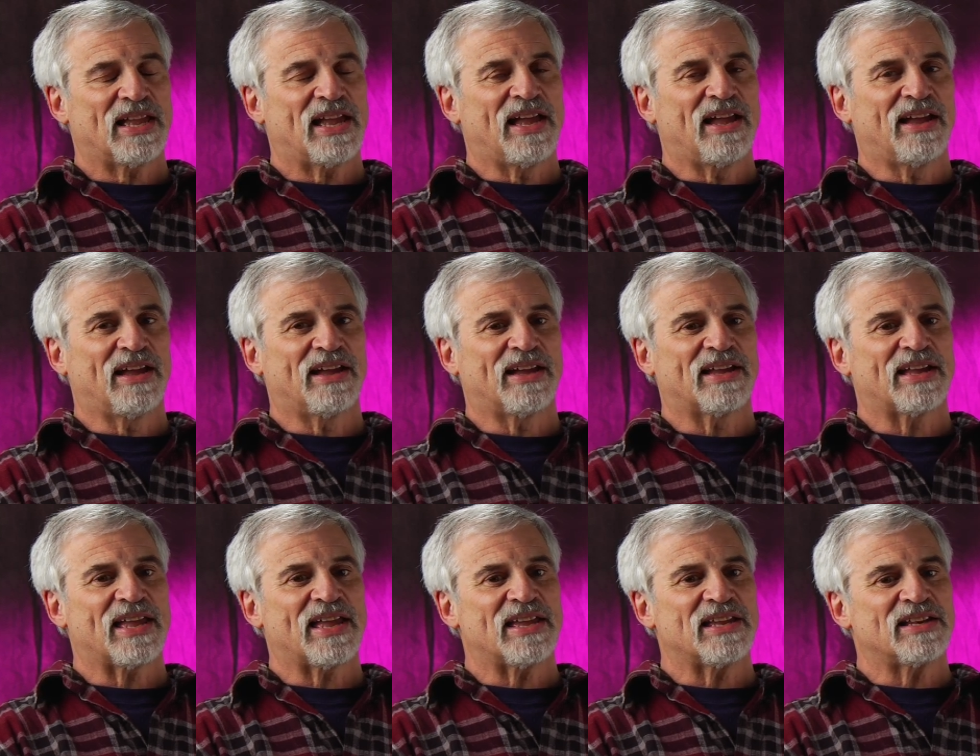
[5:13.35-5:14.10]

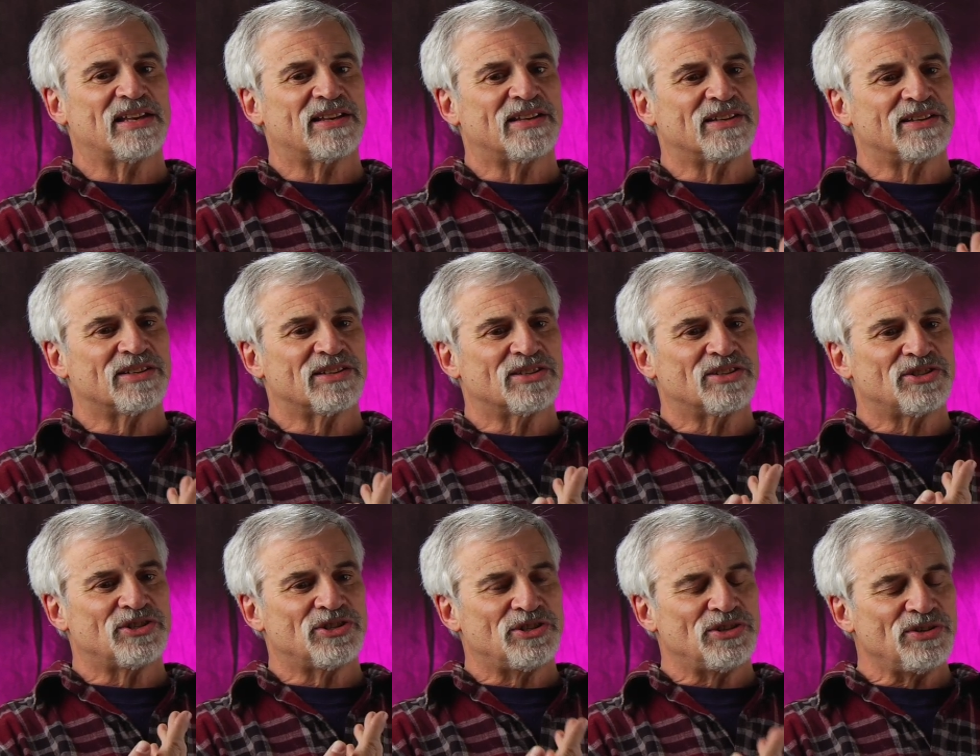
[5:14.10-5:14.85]
Uh,
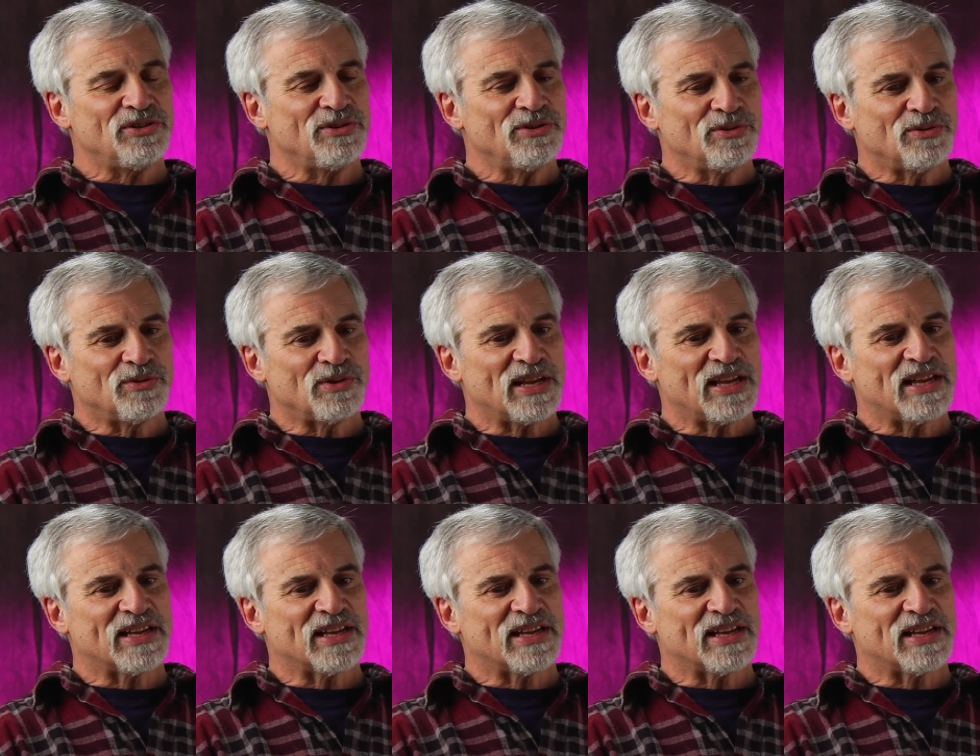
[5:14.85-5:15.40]
two,